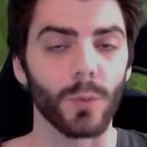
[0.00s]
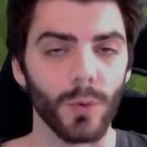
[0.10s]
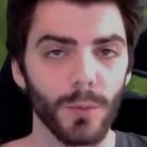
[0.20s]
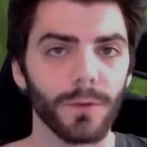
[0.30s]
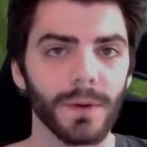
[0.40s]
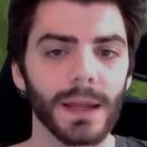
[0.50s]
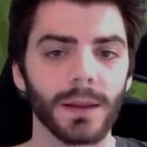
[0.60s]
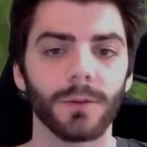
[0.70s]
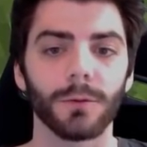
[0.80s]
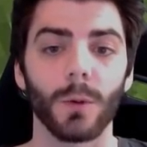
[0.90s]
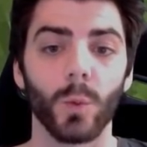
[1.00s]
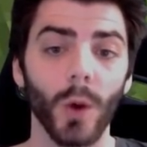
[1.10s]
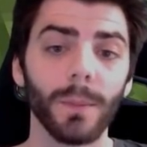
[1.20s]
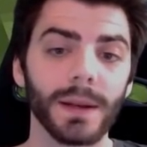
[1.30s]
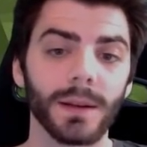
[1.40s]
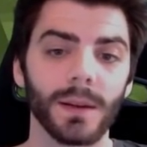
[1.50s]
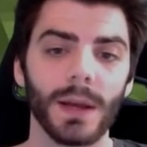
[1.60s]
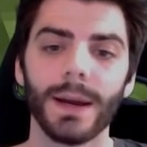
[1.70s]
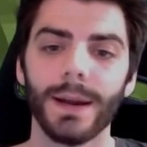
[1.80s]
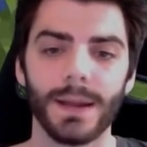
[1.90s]
removing it for 1 minute,
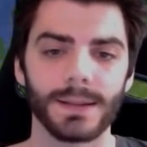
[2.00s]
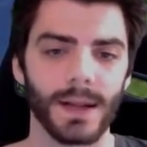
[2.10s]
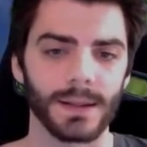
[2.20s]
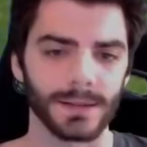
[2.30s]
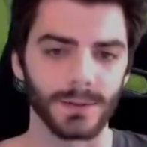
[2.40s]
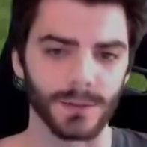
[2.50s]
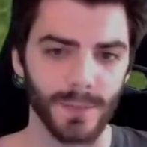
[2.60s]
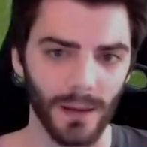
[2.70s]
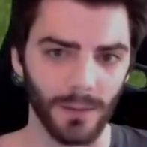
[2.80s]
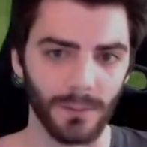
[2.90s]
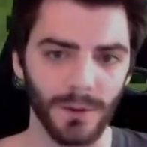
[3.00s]
it starts to smell.